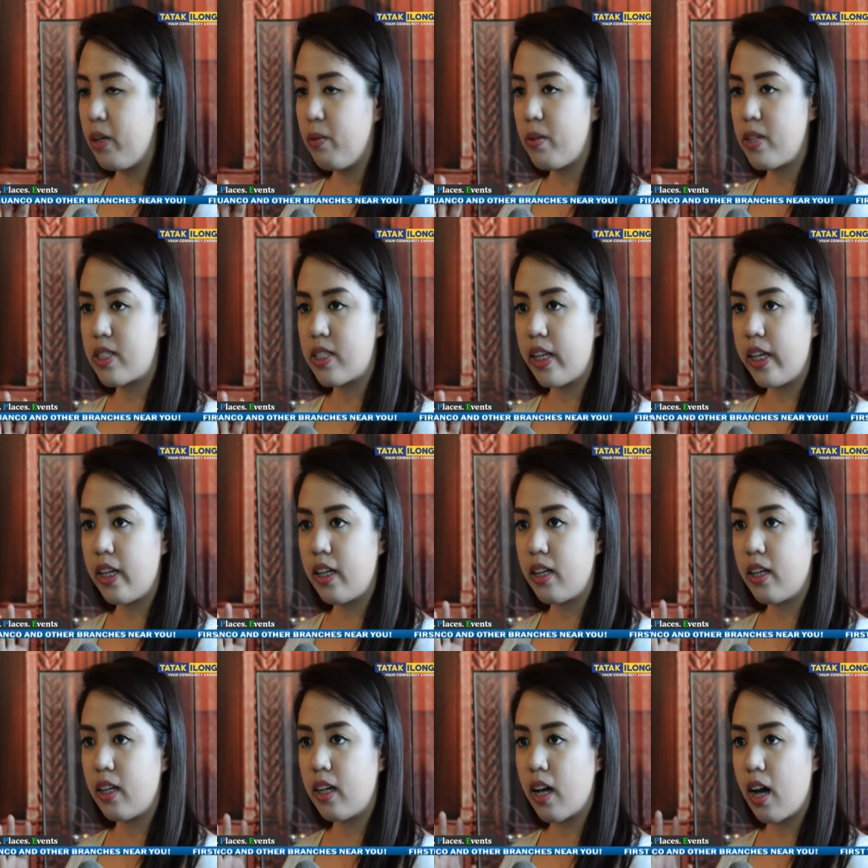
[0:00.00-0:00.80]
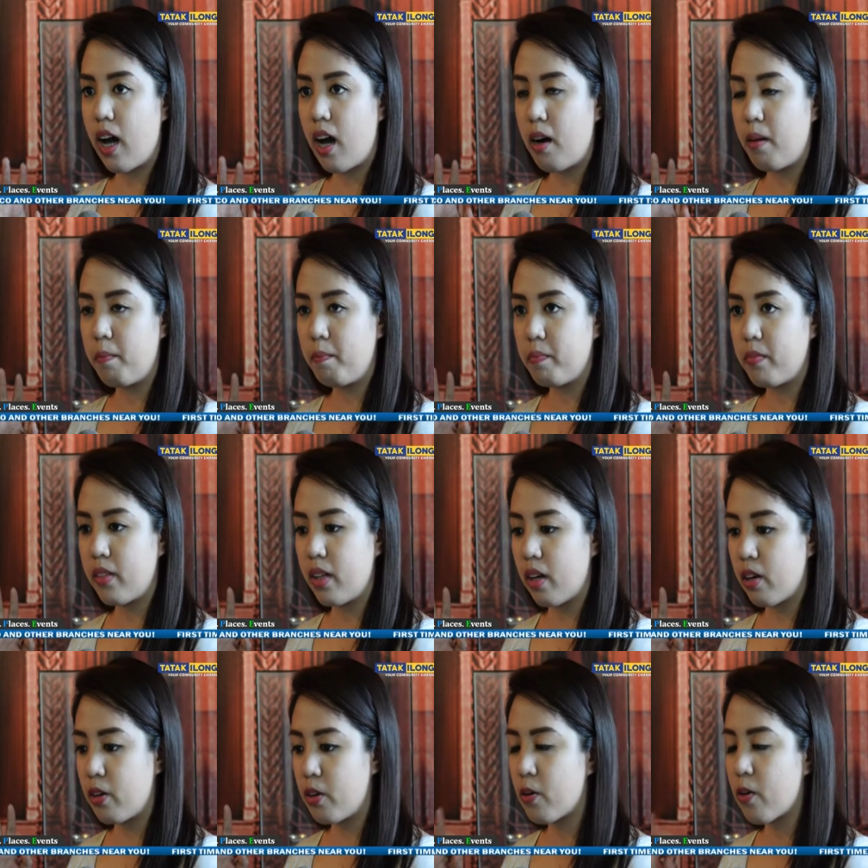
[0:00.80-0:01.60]
was like um,
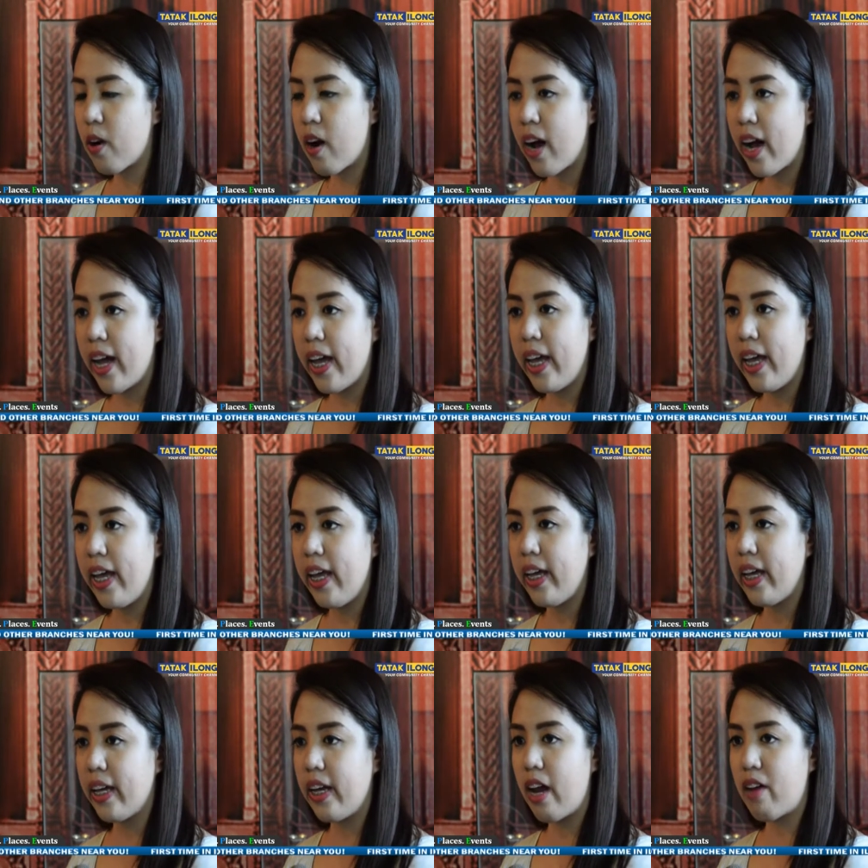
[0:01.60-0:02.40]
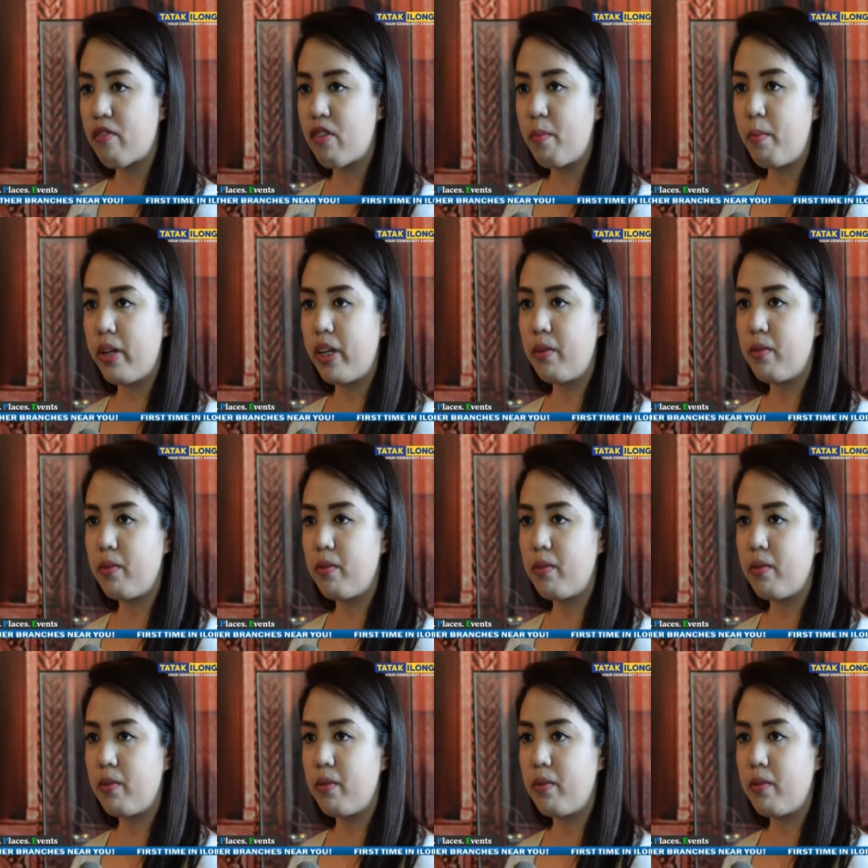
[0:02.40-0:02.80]
uh, crying and everybody